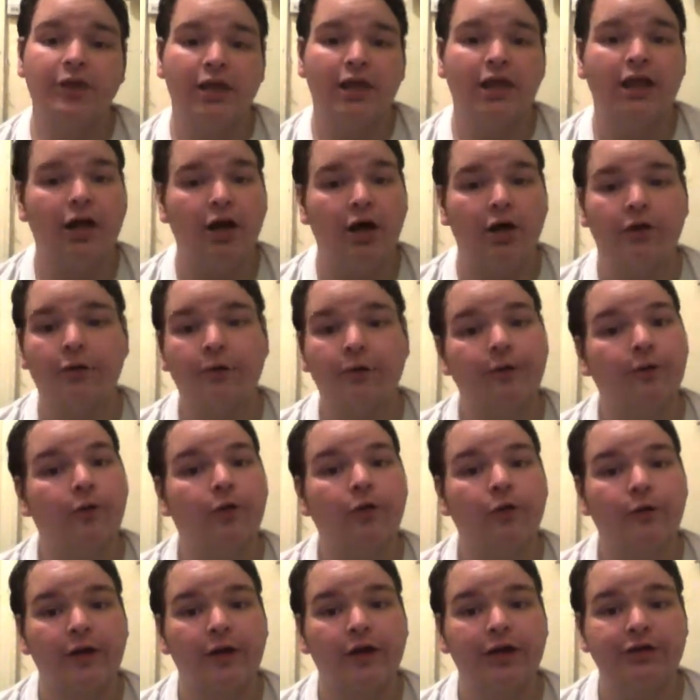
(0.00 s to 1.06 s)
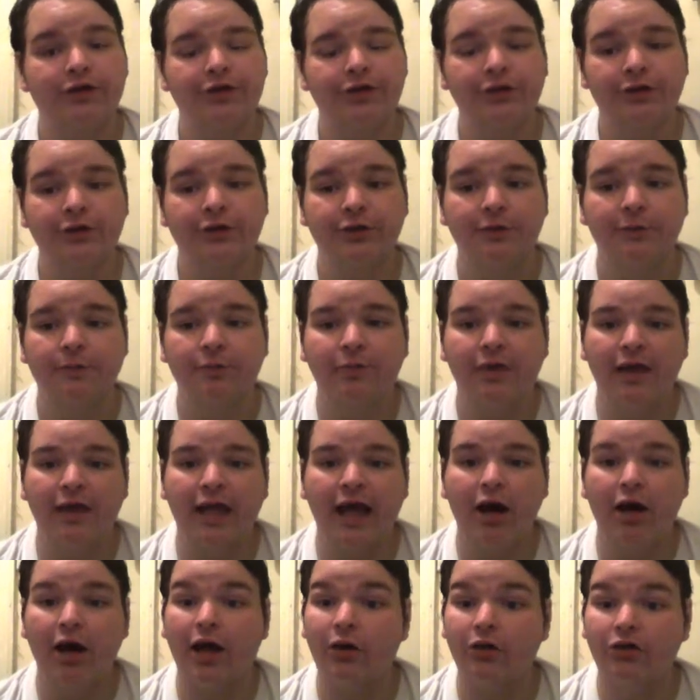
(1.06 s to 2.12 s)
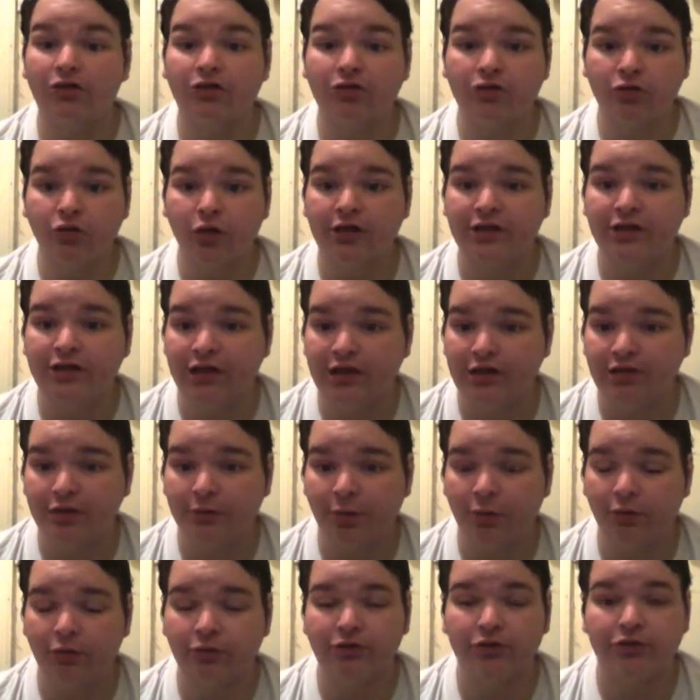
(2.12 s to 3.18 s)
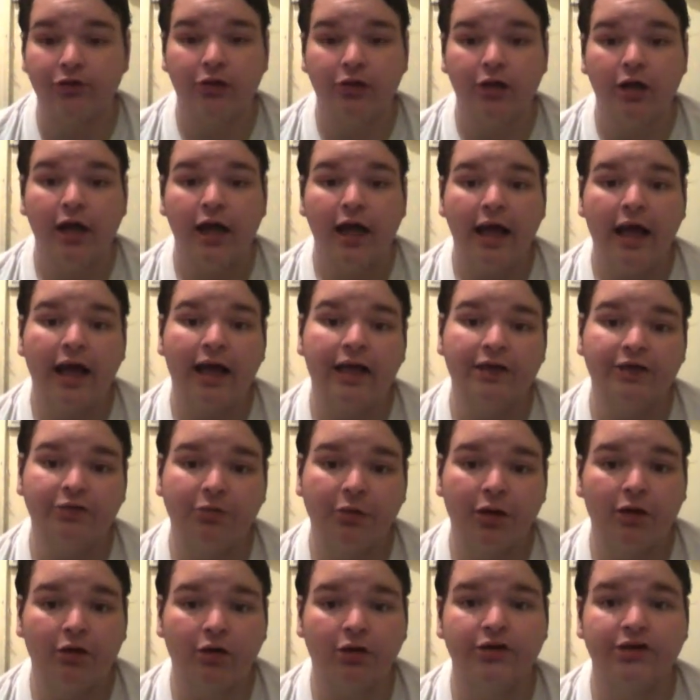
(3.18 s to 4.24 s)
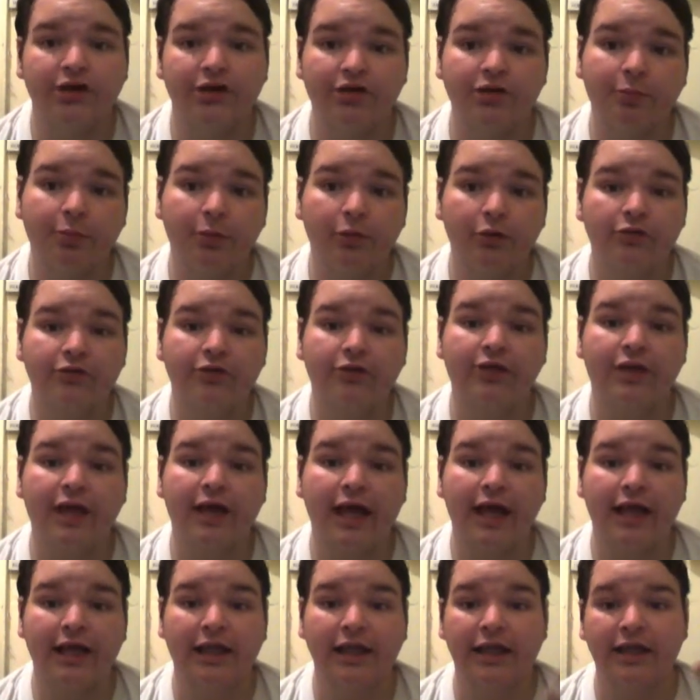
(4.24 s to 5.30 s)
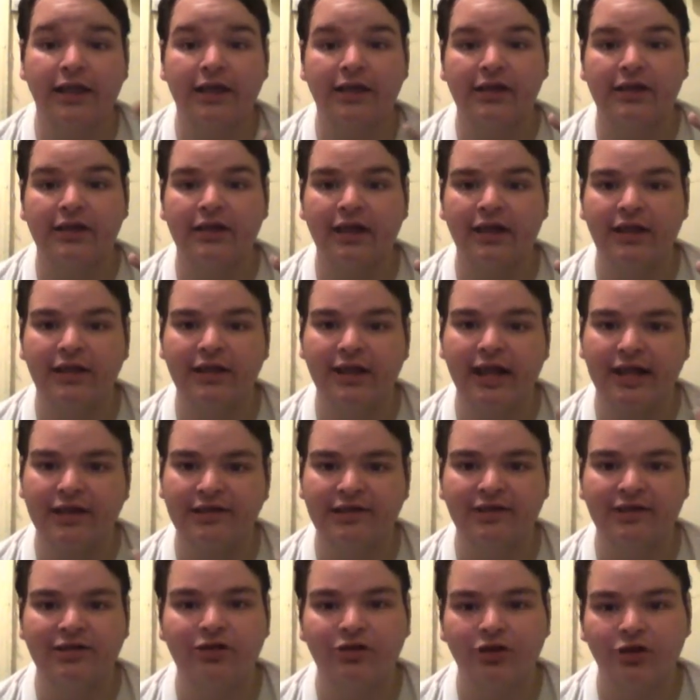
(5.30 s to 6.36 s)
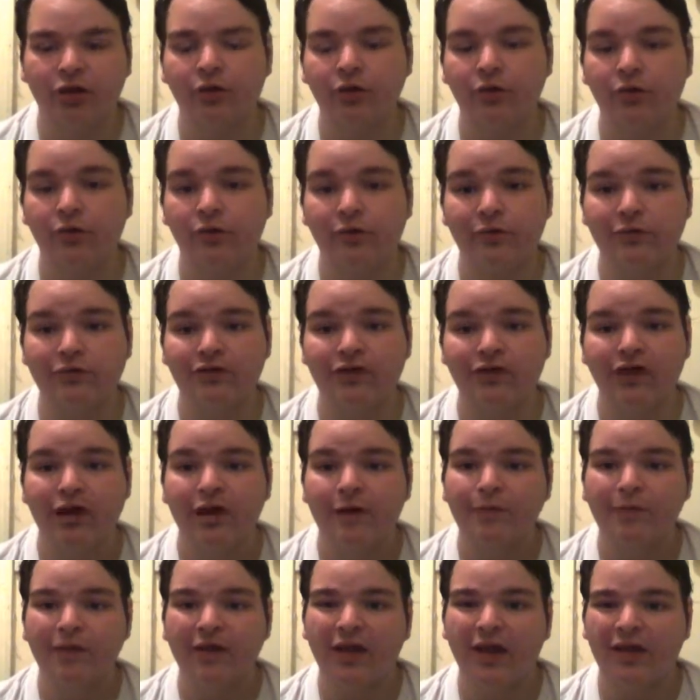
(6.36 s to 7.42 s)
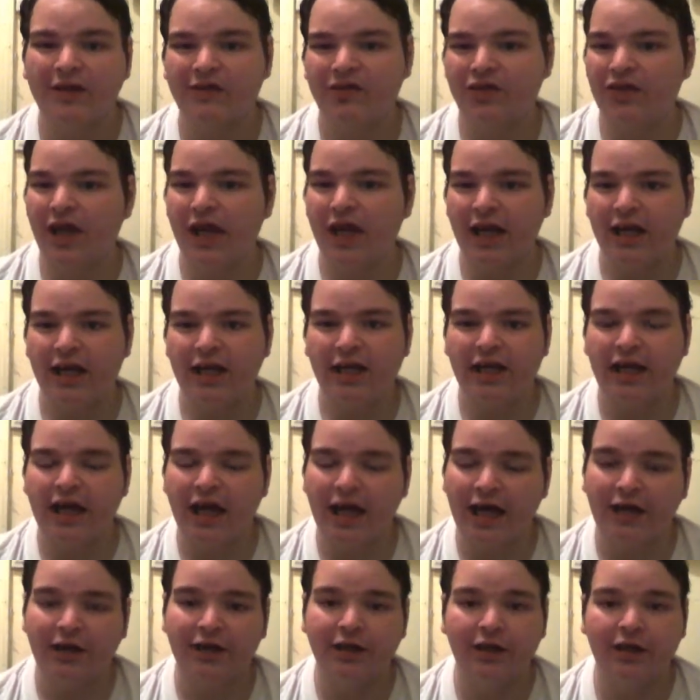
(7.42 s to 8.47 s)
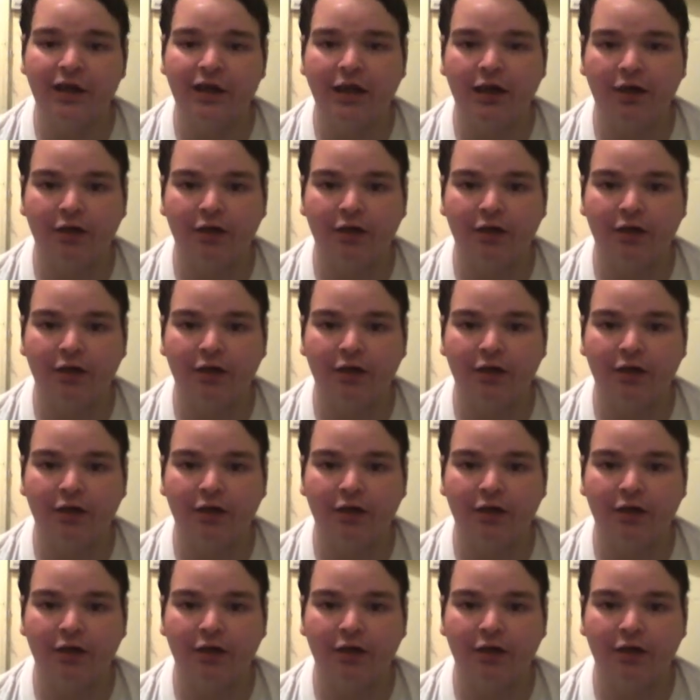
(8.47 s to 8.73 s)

the other four rangers now I also saw a teaser poster as well a teaser poster that that shows a shady kind of